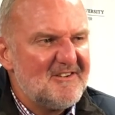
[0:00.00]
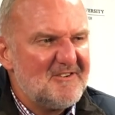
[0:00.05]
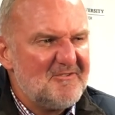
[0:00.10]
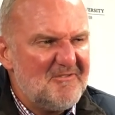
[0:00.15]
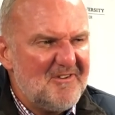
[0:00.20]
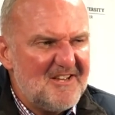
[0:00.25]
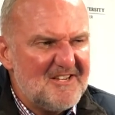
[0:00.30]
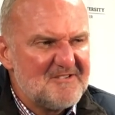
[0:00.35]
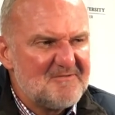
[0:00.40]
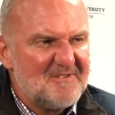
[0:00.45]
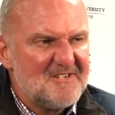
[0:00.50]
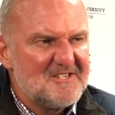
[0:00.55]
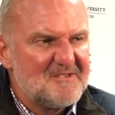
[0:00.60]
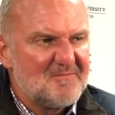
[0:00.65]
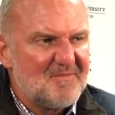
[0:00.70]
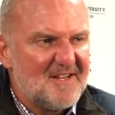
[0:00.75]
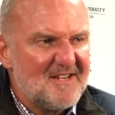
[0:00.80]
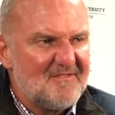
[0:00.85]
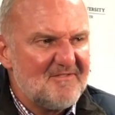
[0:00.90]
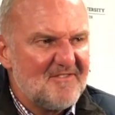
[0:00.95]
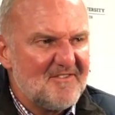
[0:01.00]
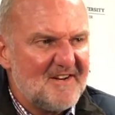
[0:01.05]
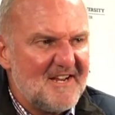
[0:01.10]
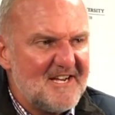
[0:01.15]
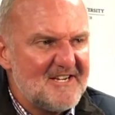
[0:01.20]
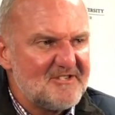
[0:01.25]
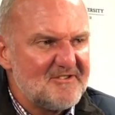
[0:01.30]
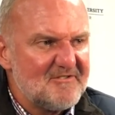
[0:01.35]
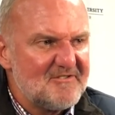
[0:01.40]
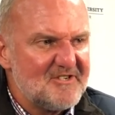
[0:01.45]
"You realize we just played for the
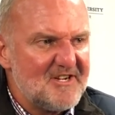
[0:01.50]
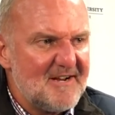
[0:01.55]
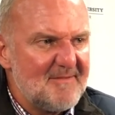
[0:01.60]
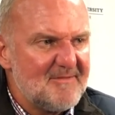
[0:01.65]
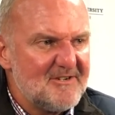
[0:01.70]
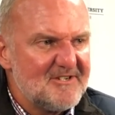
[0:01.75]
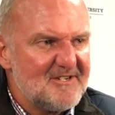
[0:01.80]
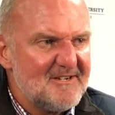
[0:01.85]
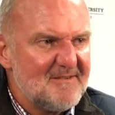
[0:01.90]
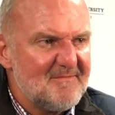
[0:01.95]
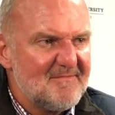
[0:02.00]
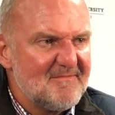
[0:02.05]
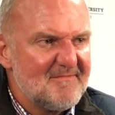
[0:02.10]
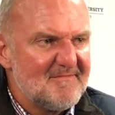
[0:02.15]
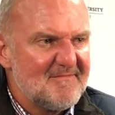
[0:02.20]
national championship?"